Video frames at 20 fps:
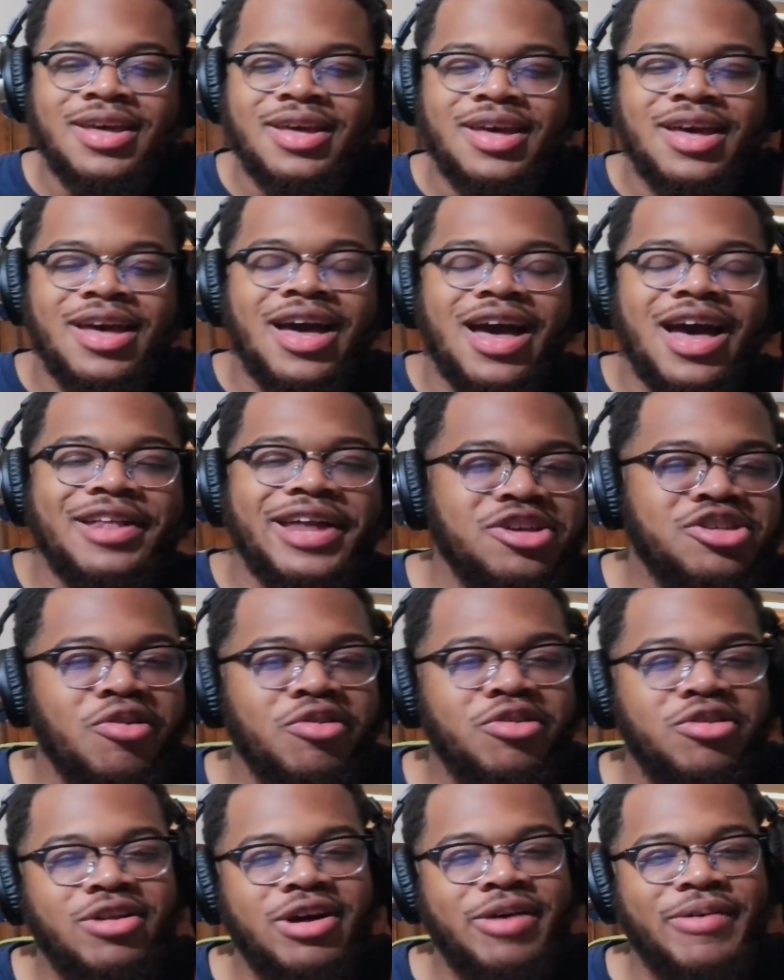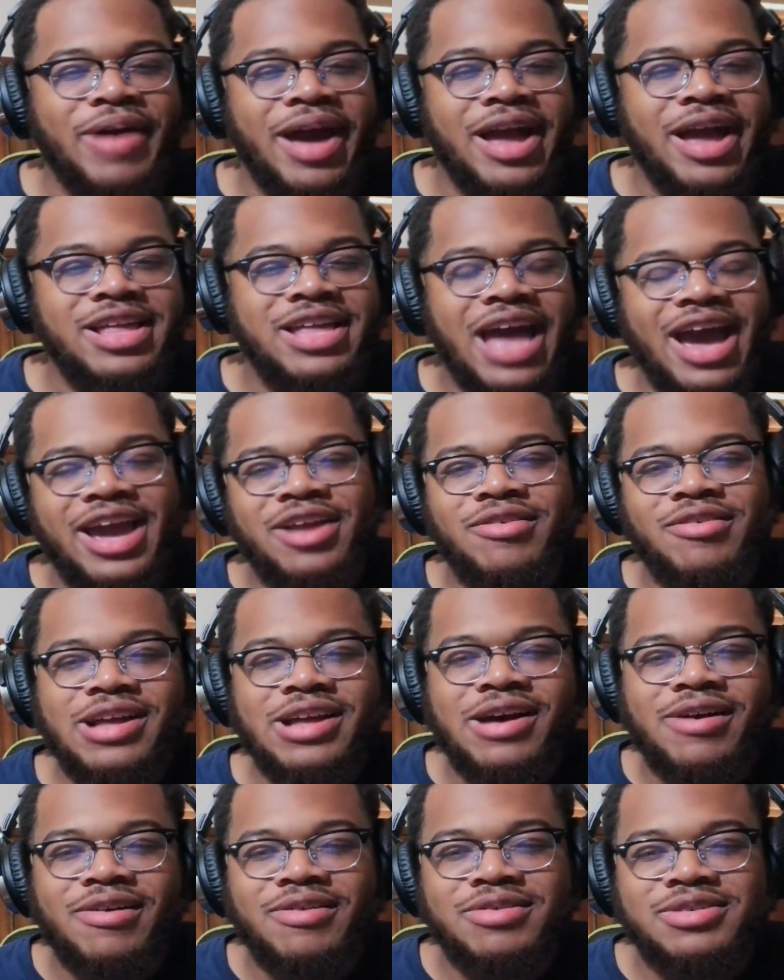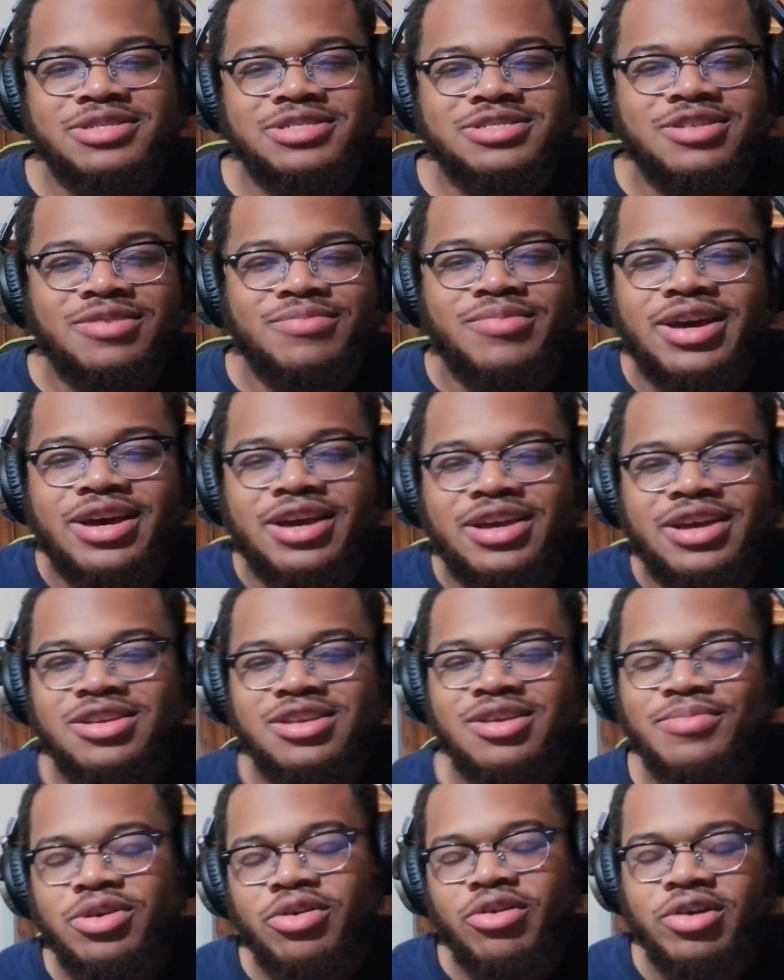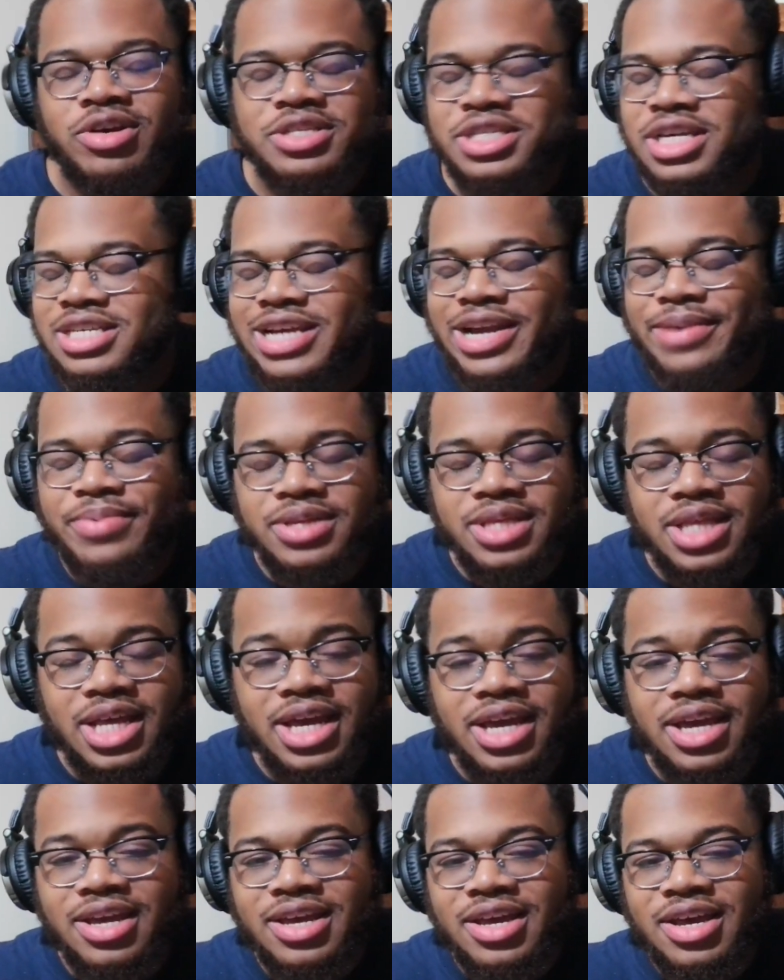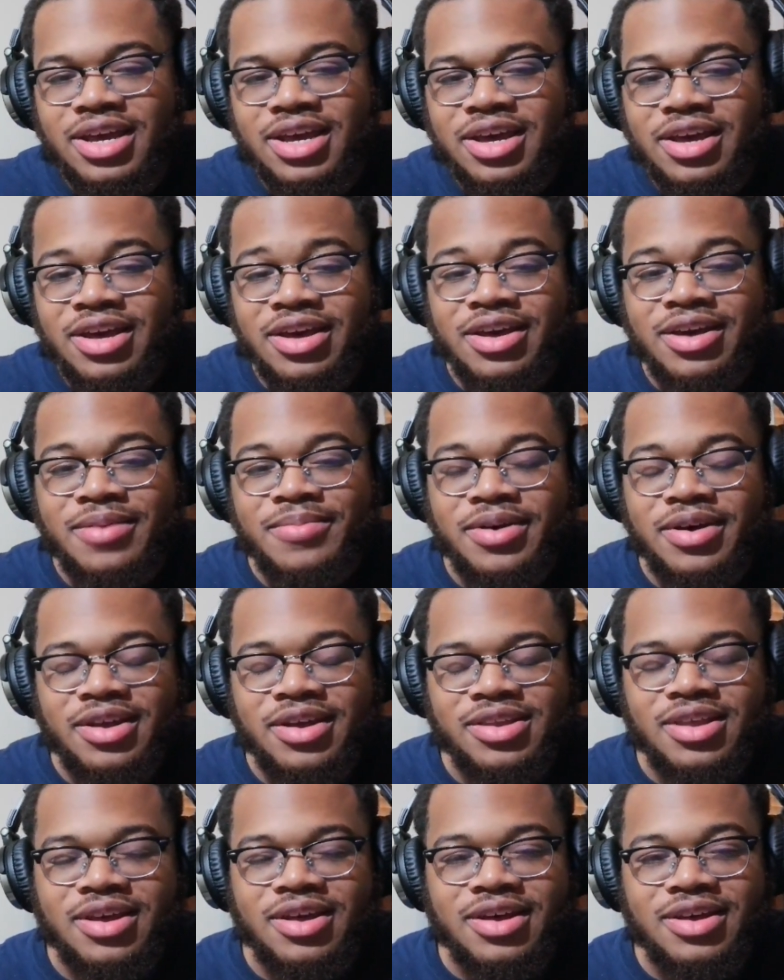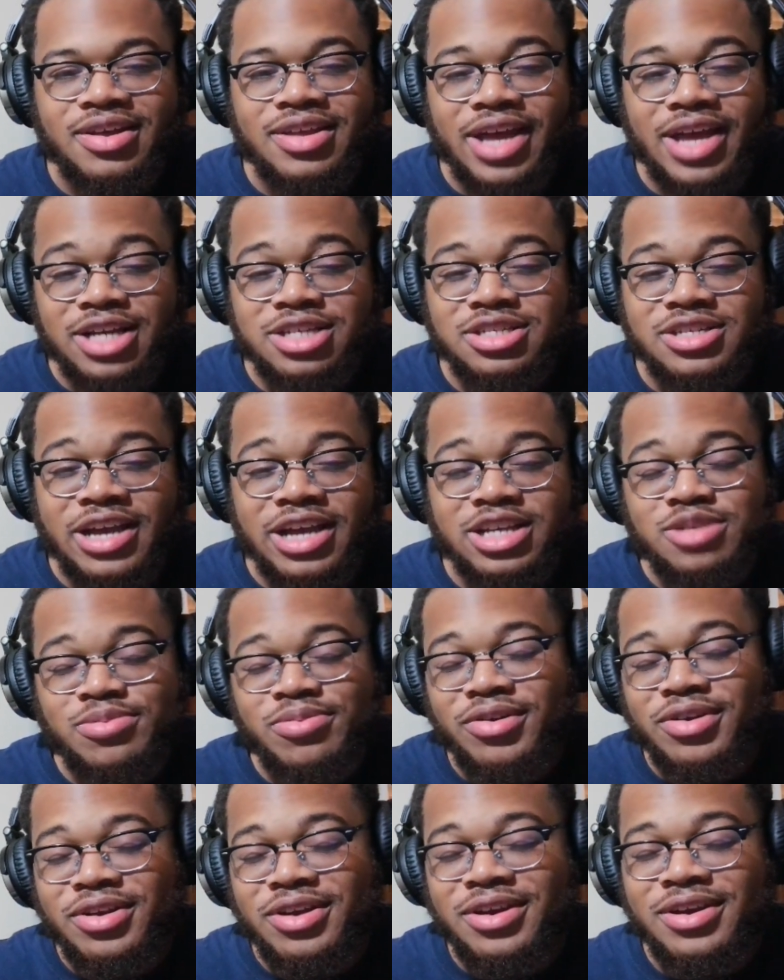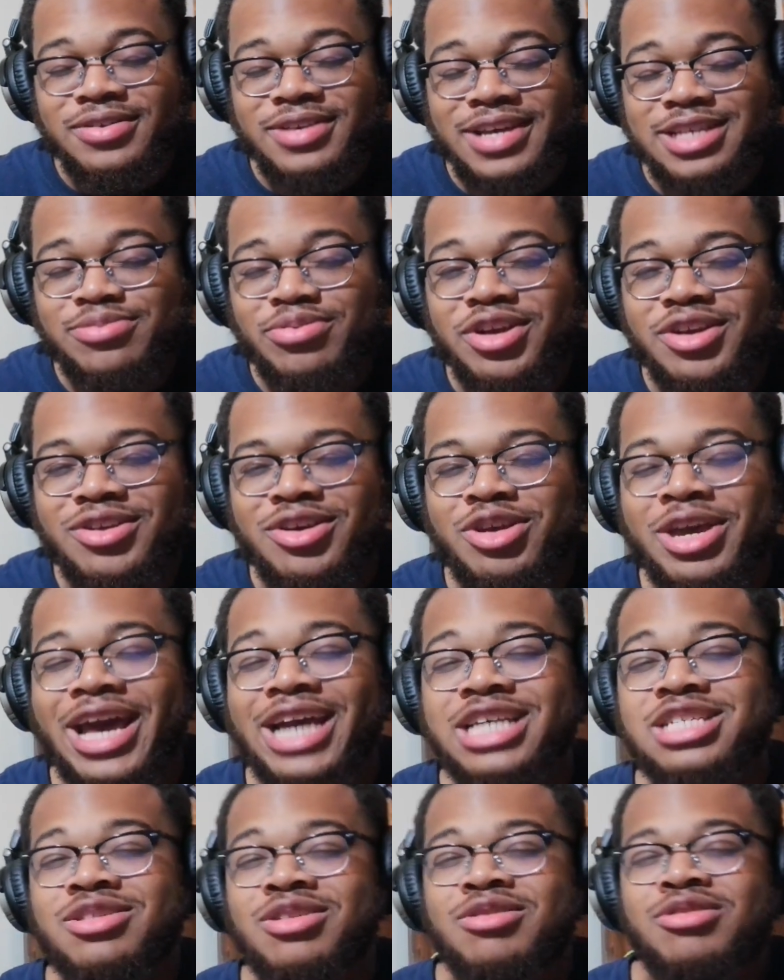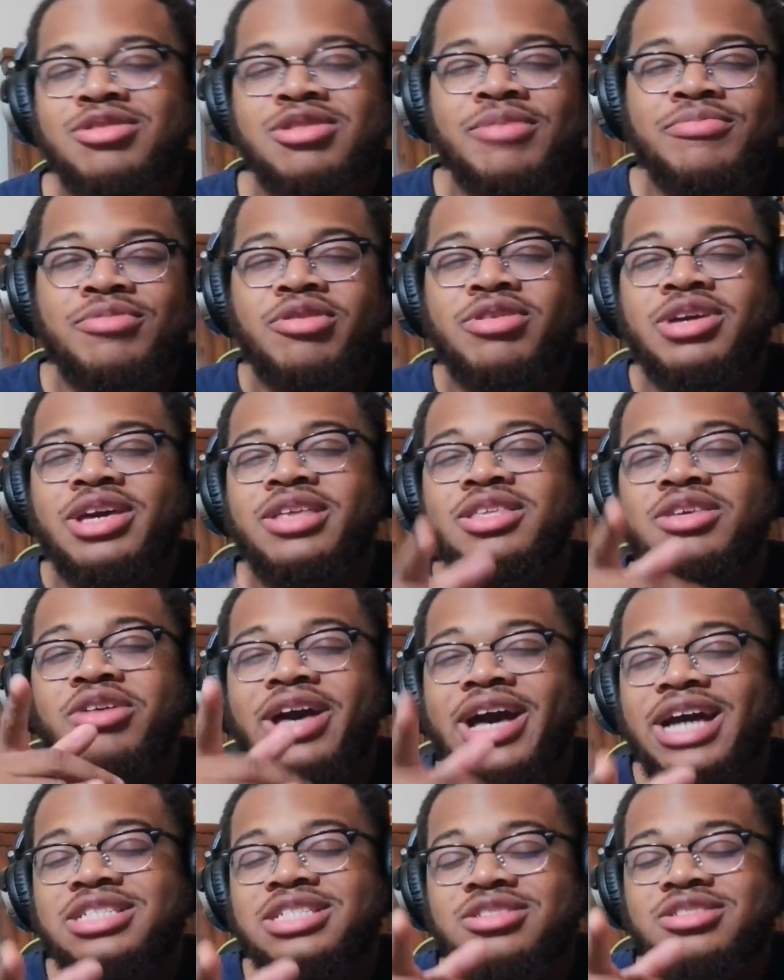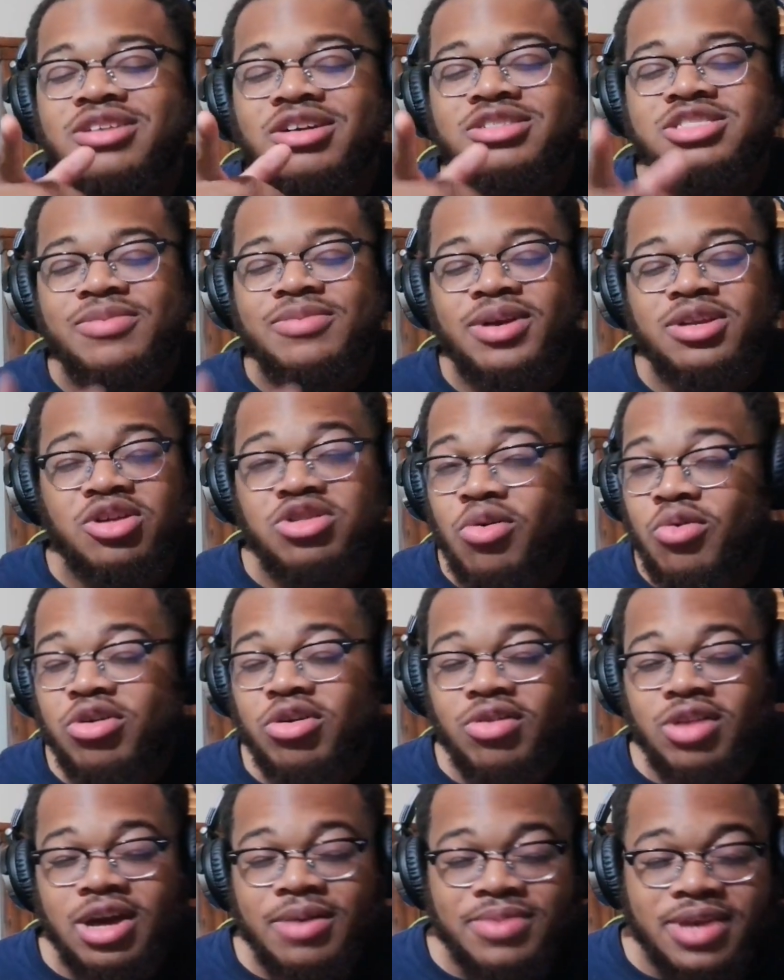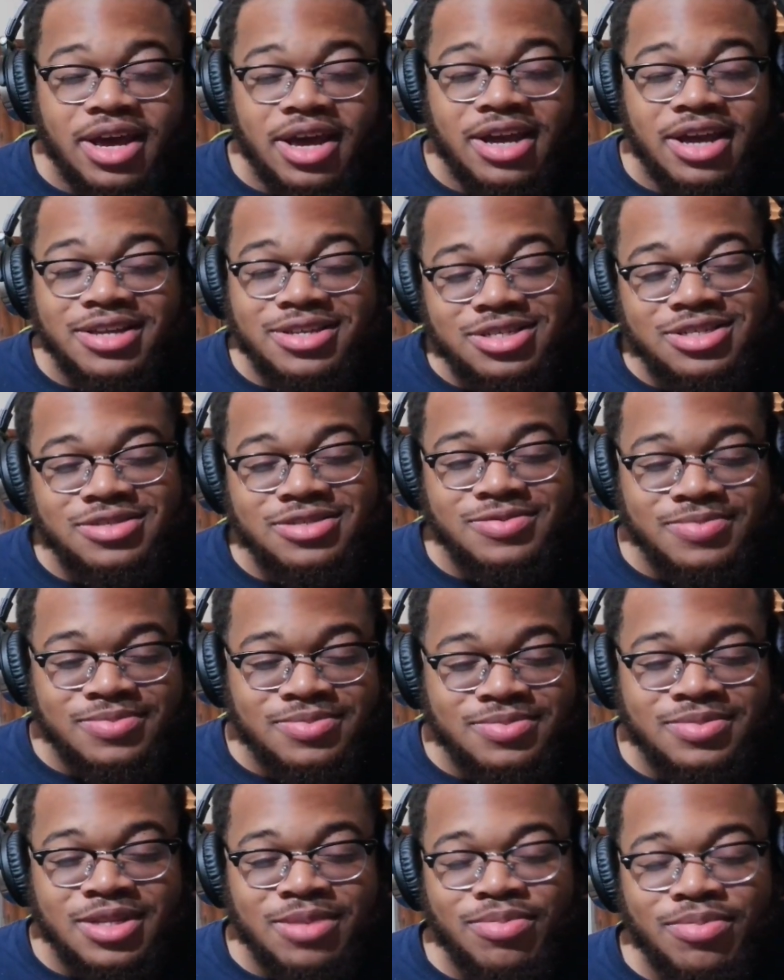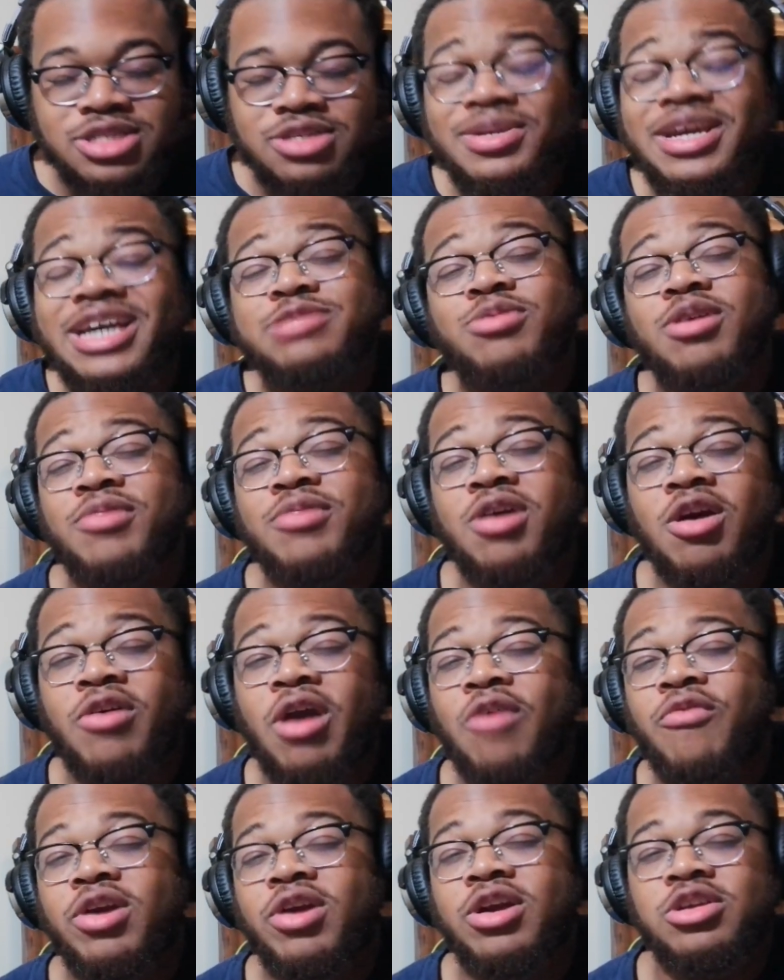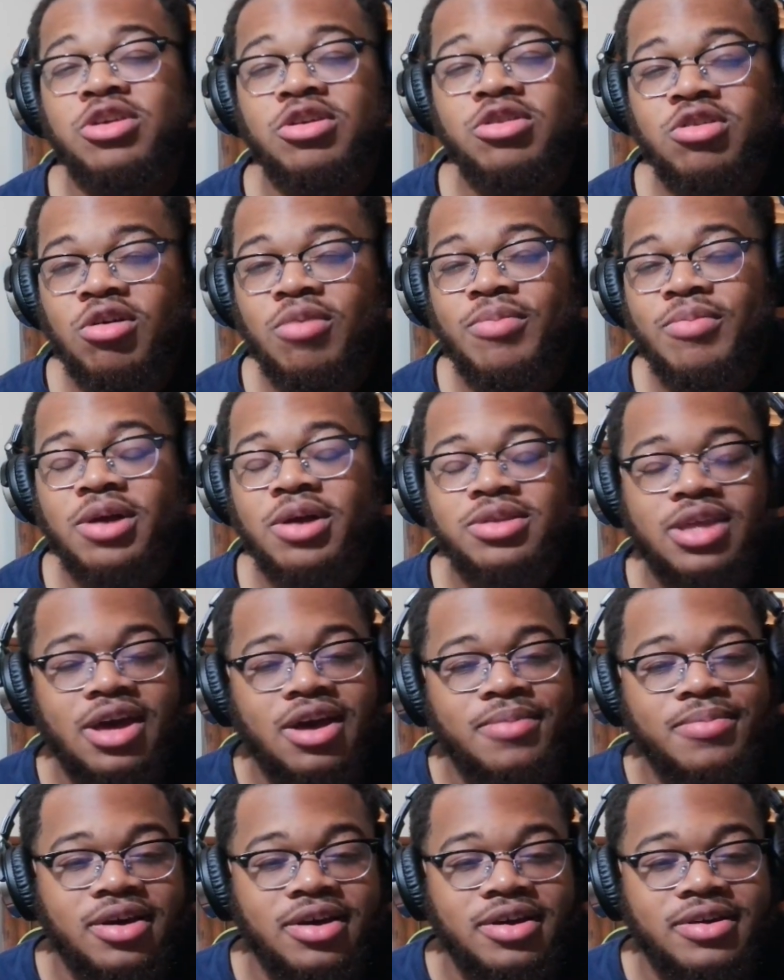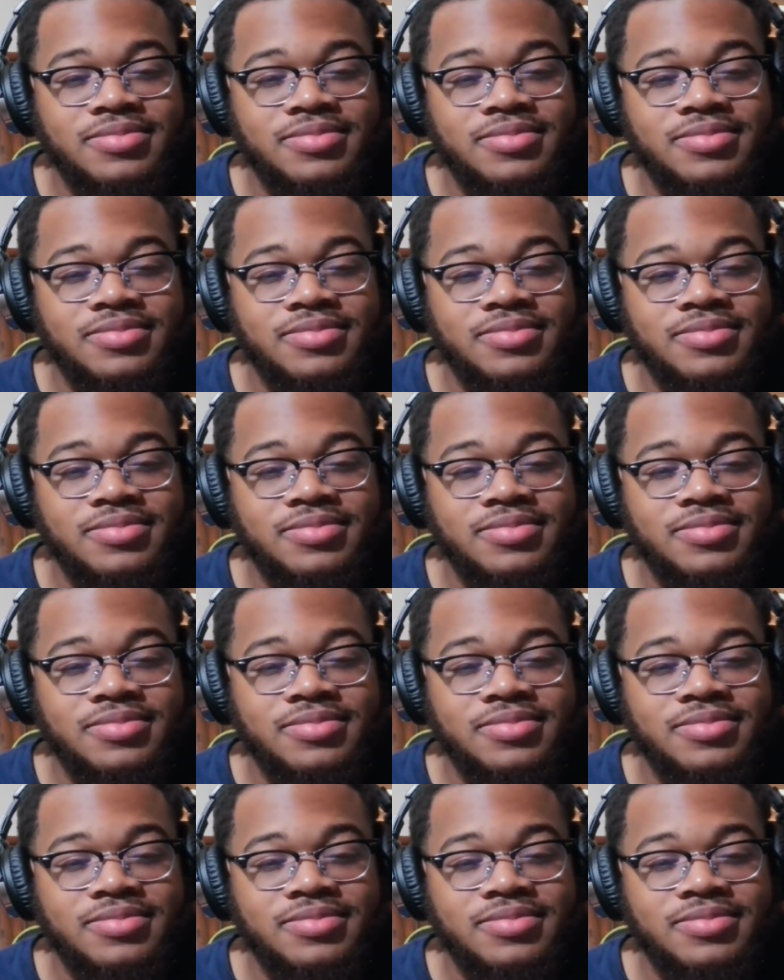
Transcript: I had the Joker lap. I didn't know that was some like WRC type of thing, but that's pretty new. You guys, let me know if you guys thought about the Joker lap. But some of you guys probably already do know about that. But